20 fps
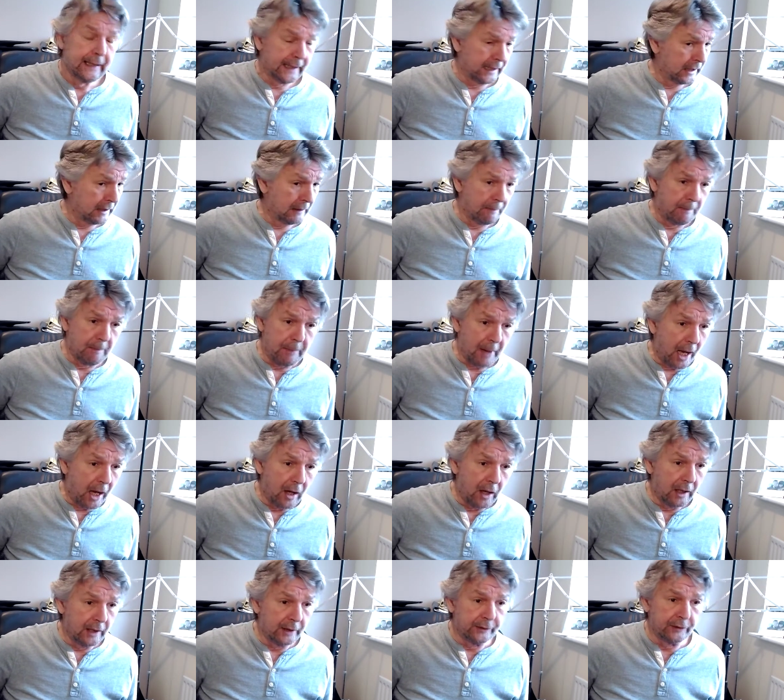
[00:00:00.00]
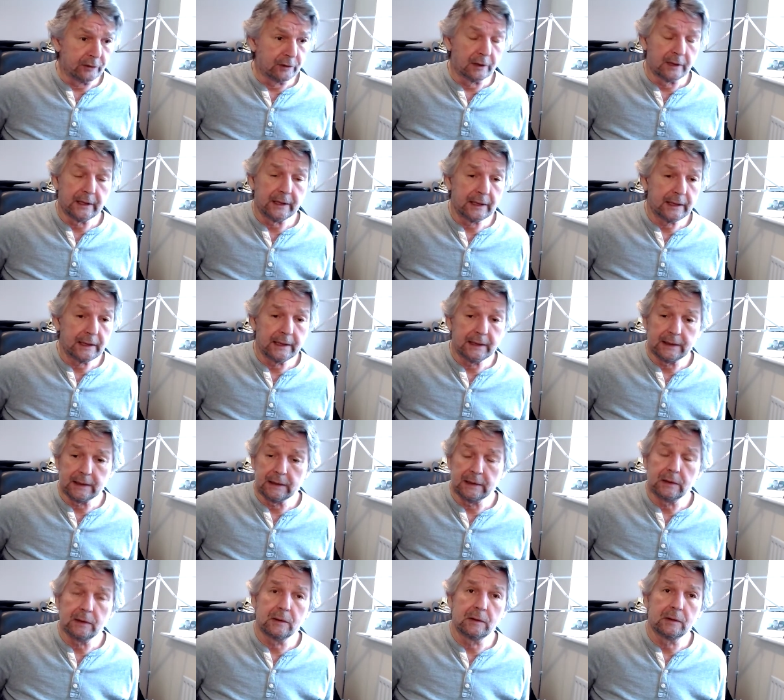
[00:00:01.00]
in a barn or
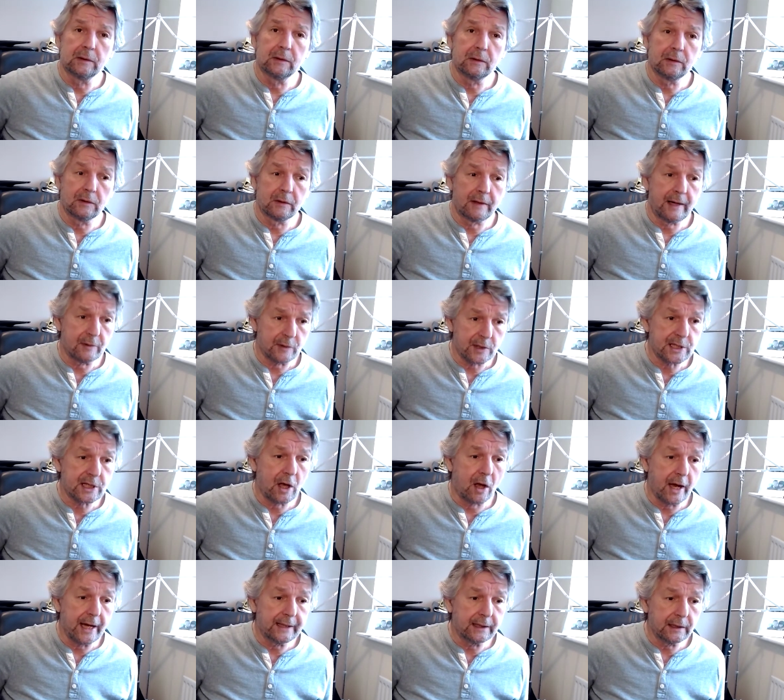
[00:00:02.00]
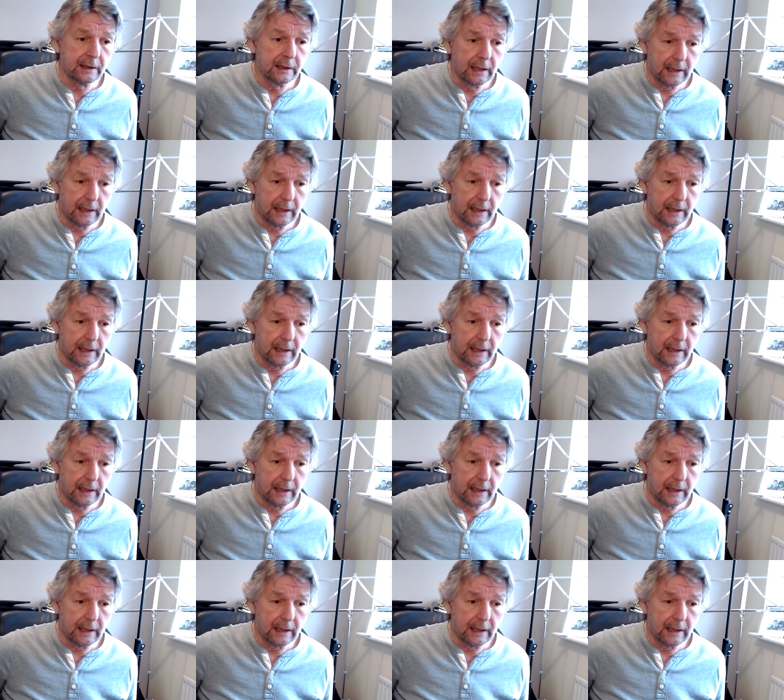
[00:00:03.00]
outside,